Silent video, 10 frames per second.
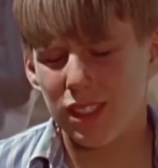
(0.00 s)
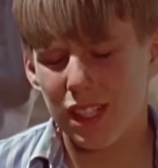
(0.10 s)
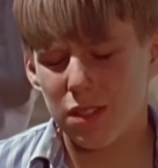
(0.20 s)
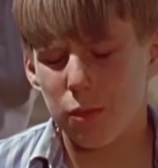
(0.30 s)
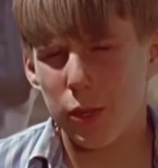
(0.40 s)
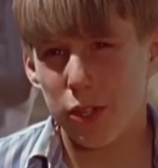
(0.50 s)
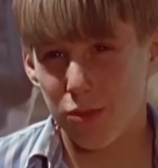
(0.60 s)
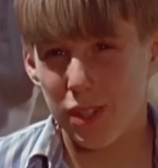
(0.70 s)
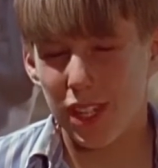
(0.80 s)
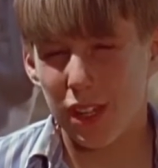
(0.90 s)
He's a lot
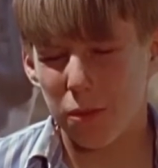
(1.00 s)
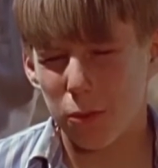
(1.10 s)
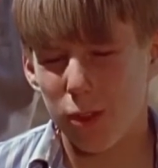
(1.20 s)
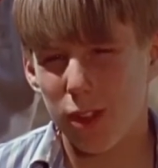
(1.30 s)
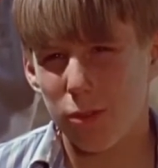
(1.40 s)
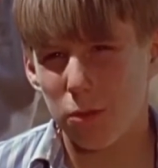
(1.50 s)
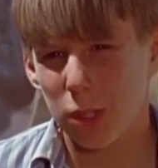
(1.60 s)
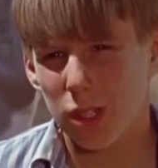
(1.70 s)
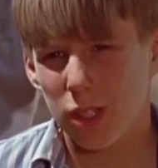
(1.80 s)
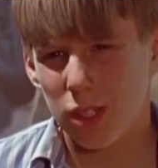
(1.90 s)
smarter than we gave him
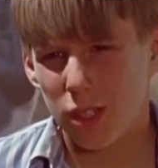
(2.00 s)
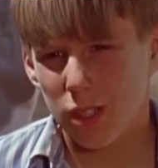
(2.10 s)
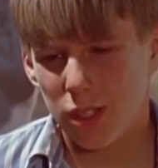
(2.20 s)
credit for.